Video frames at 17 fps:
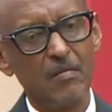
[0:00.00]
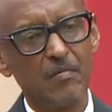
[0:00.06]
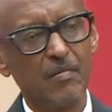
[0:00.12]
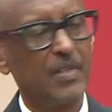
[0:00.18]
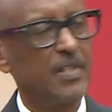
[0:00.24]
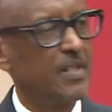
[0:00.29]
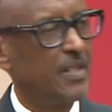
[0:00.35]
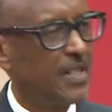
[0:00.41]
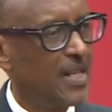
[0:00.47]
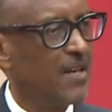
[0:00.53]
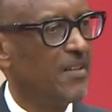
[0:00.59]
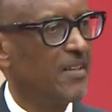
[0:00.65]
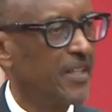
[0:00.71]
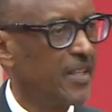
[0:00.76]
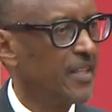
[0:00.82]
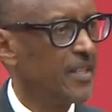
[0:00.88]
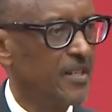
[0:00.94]
but in
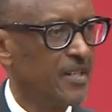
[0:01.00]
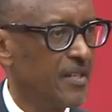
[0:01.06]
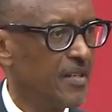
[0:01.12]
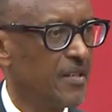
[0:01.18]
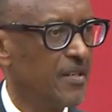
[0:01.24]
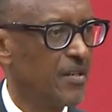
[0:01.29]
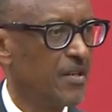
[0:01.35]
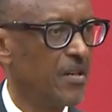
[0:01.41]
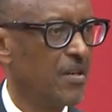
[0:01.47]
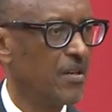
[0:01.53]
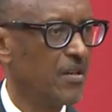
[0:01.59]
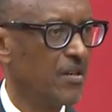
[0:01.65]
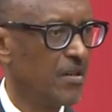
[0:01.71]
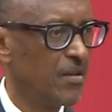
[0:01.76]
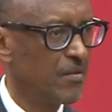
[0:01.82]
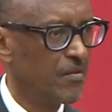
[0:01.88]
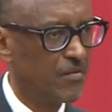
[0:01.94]
our case,
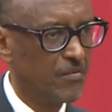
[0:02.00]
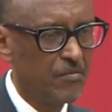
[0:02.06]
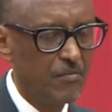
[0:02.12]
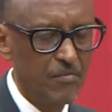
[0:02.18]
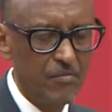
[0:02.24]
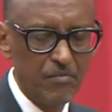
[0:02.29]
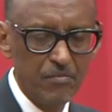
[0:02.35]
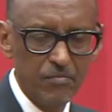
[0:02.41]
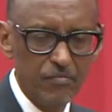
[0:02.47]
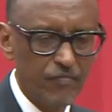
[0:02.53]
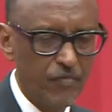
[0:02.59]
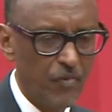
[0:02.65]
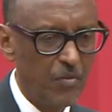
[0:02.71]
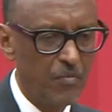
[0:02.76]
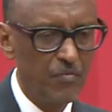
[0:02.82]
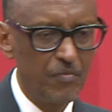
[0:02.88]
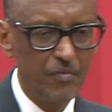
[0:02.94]

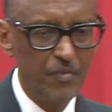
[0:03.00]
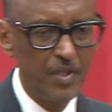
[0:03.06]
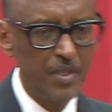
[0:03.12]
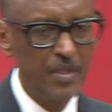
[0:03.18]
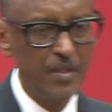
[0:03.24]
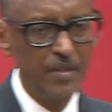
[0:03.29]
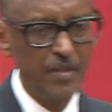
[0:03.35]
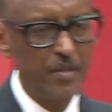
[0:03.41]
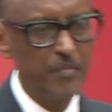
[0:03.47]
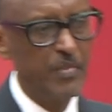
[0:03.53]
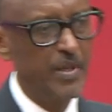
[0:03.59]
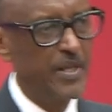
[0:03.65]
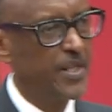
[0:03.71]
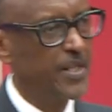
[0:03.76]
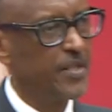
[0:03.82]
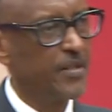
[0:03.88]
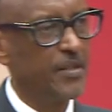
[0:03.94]
from the
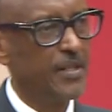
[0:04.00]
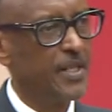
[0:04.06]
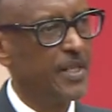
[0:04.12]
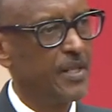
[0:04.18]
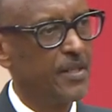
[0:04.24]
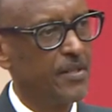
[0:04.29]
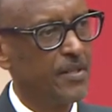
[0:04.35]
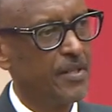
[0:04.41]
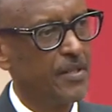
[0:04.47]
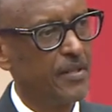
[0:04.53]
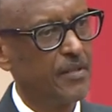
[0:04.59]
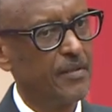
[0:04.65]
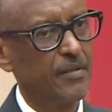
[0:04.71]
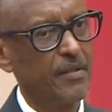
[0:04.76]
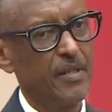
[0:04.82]
liberation days,